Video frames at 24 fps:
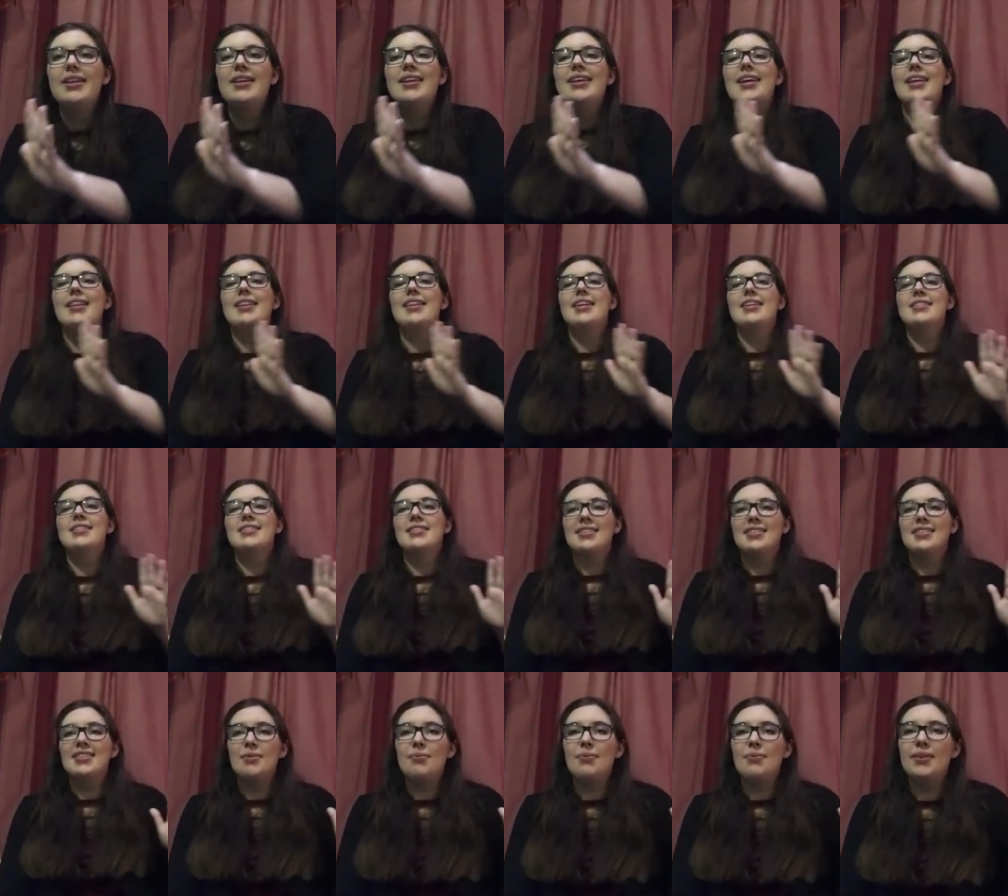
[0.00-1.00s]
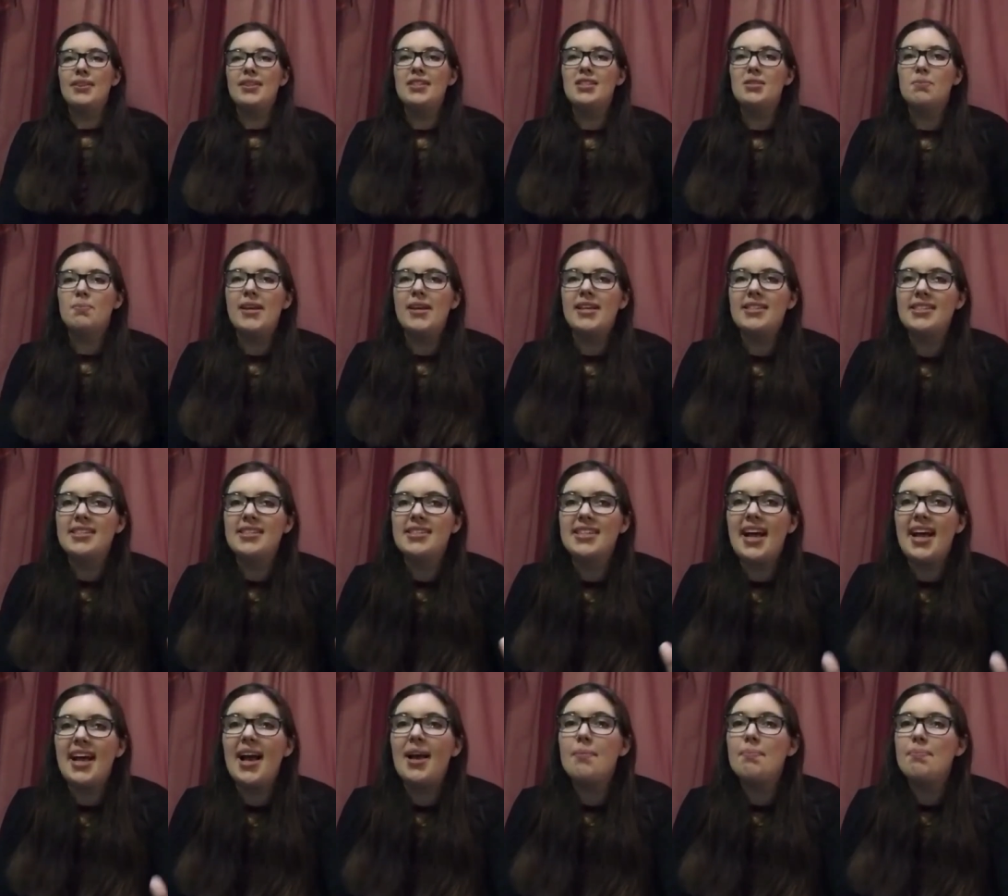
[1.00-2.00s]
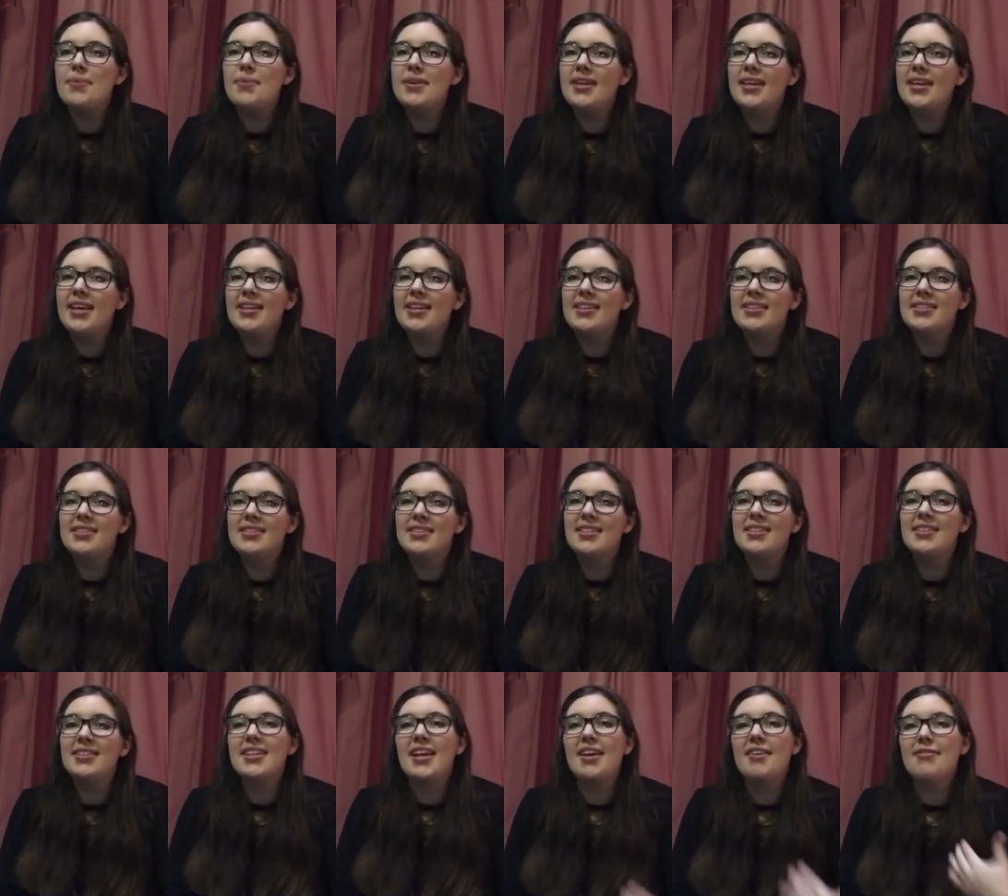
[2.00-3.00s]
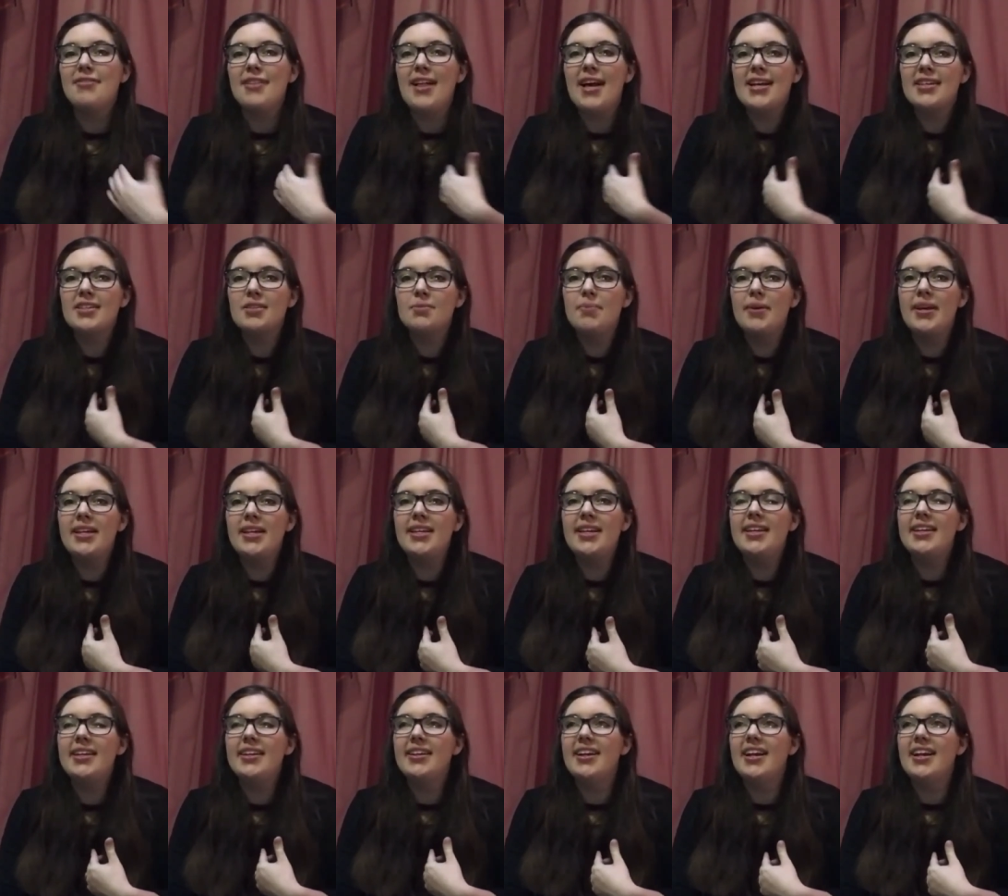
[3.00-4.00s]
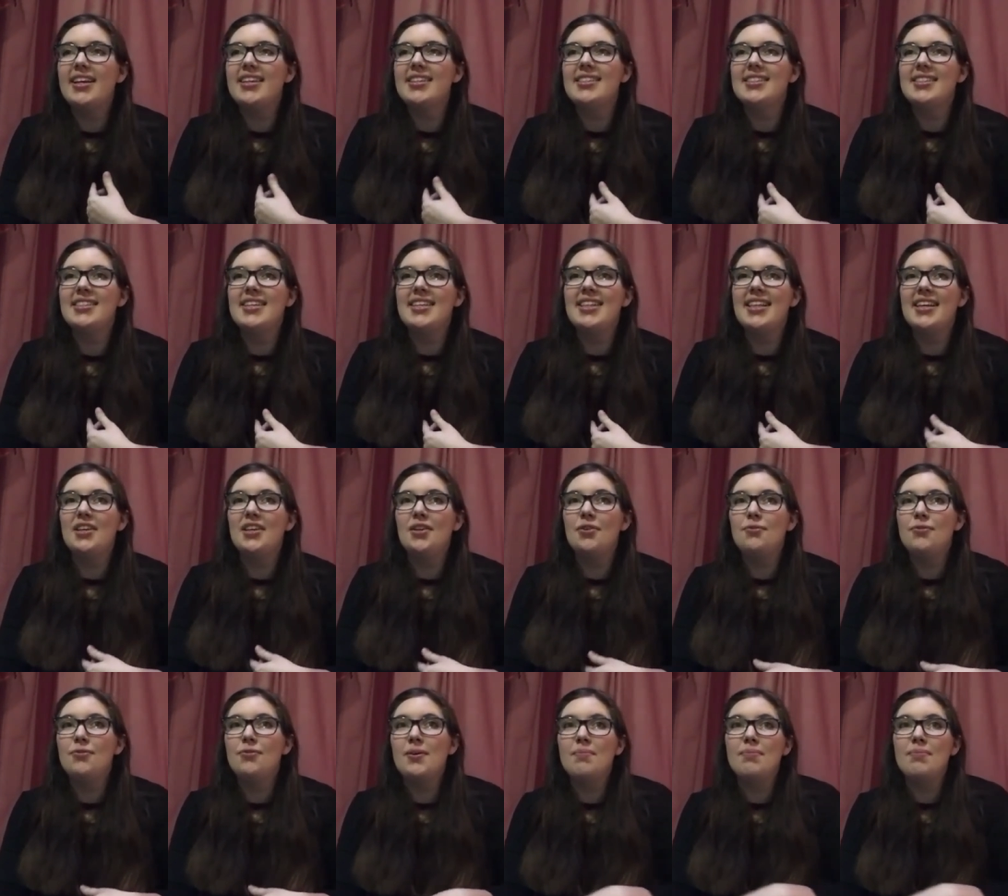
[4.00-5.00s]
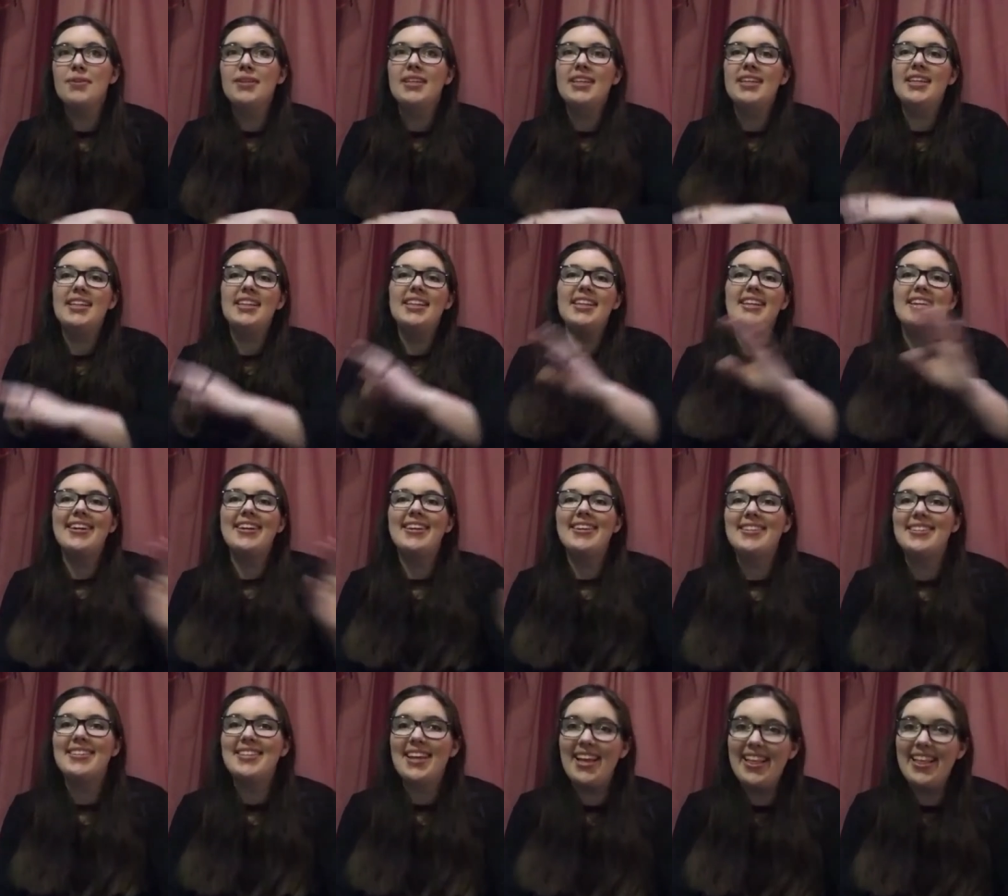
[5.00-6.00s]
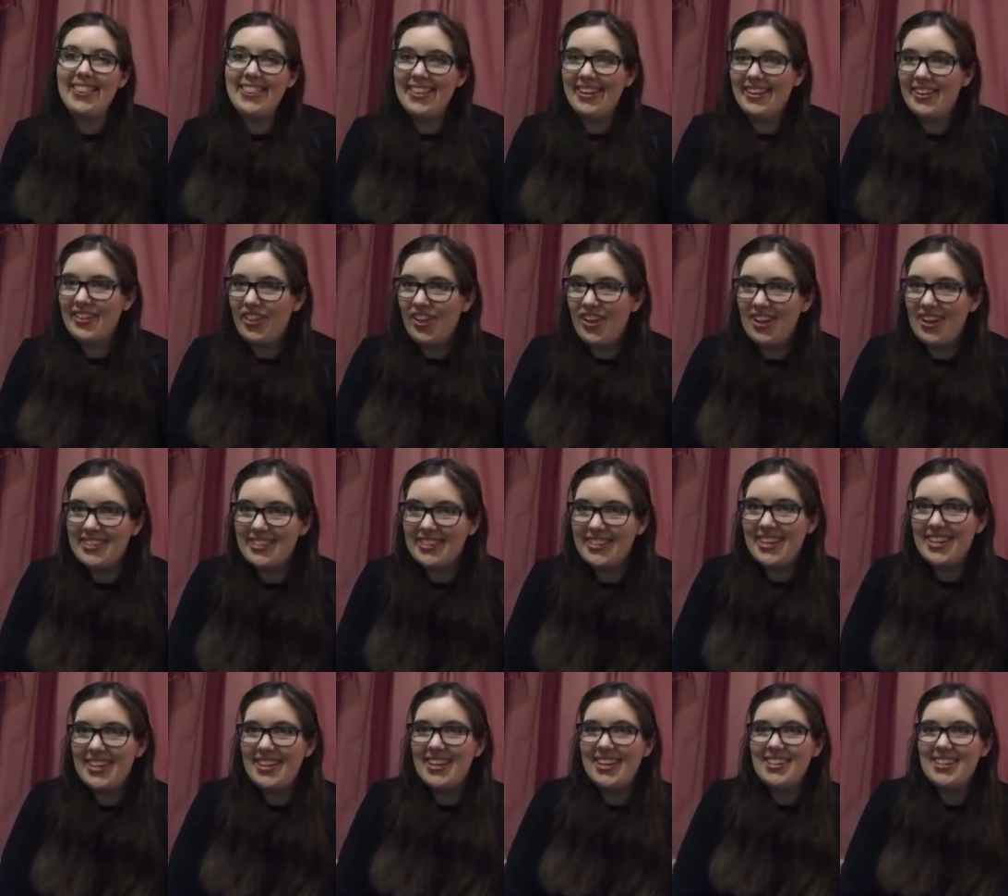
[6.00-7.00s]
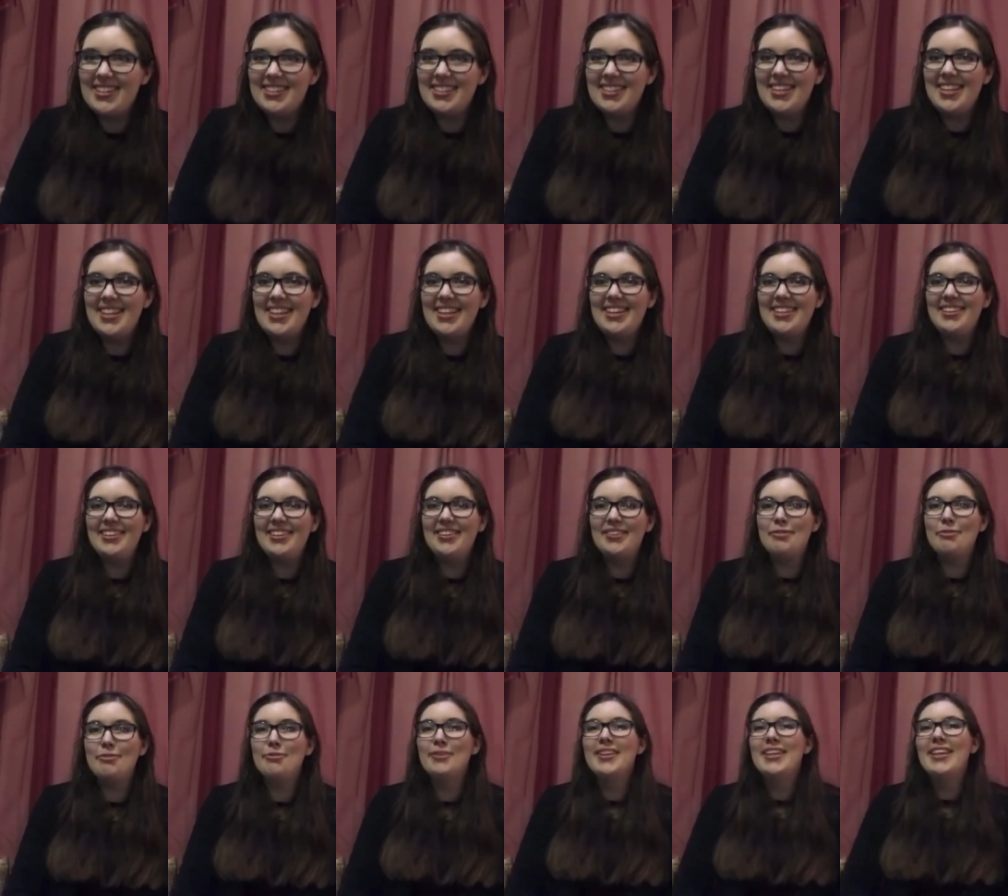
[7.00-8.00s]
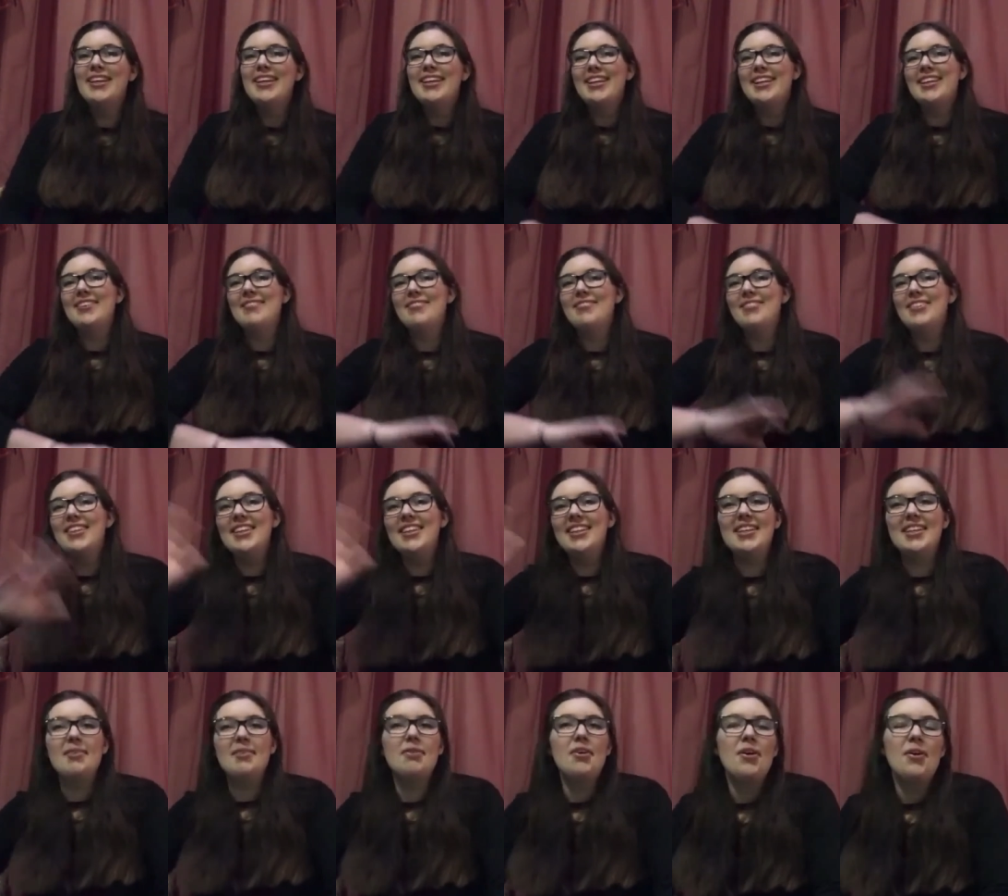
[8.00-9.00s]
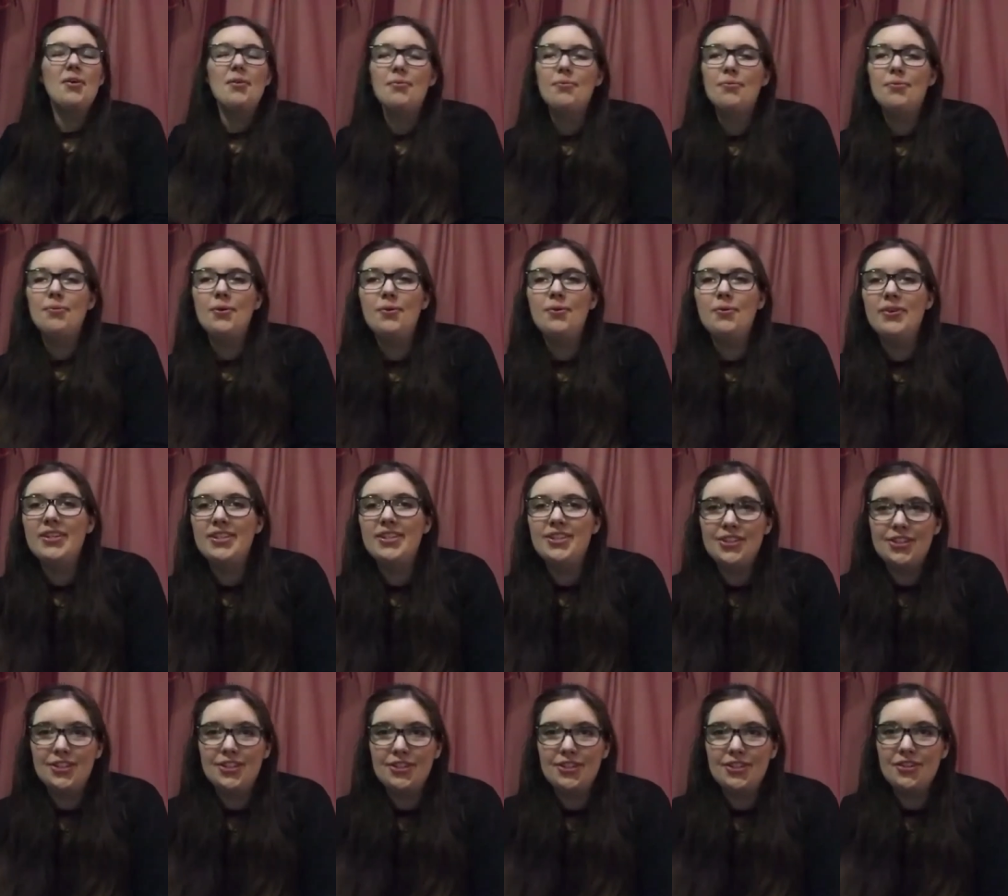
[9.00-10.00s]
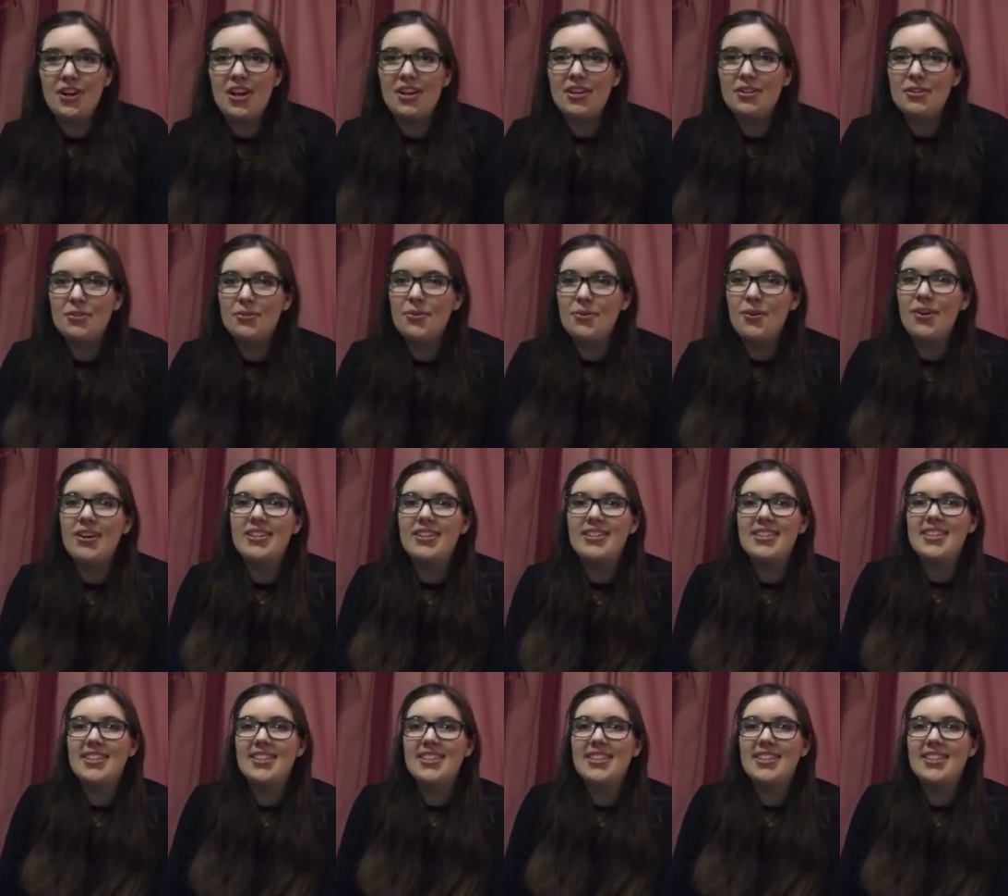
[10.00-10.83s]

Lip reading: and let's see what the space is at, because since I've last been here, I see that you've completely undone the closet, and I see that you've completely ruined your junk drawers.